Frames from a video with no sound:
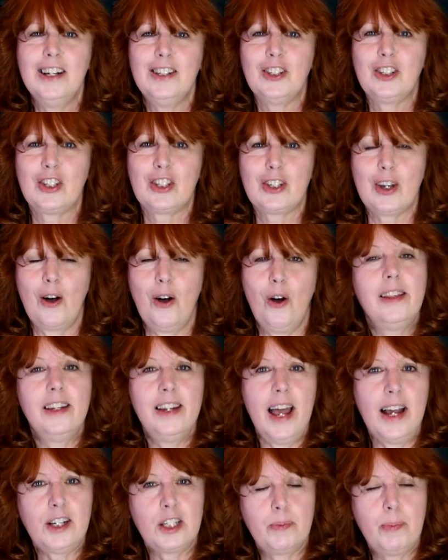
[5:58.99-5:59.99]
So the
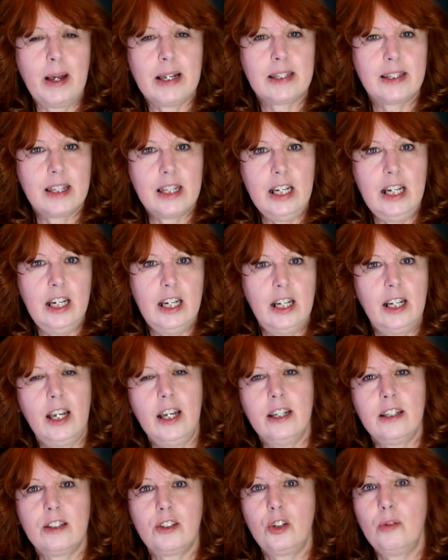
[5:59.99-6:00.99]
next best thing
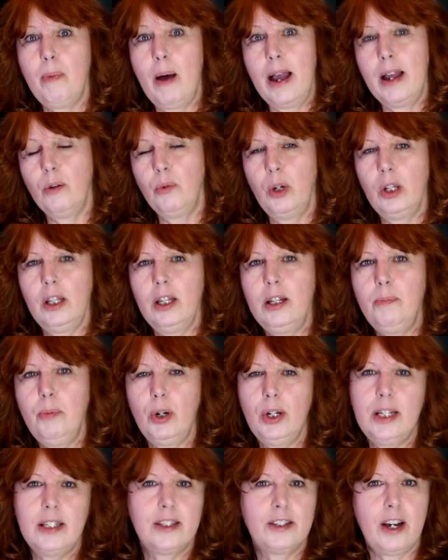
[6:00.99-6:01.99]
is to buy a really
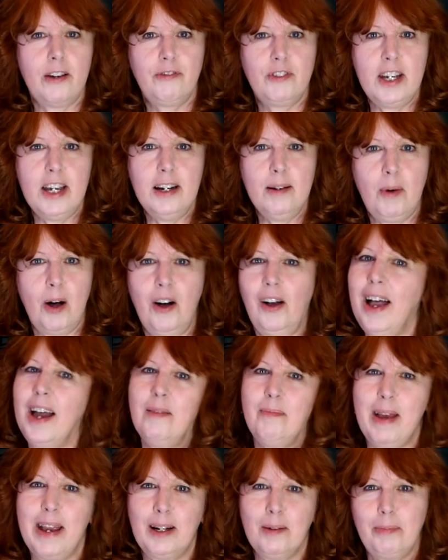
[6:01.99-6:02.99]
pretty stuffed animal and make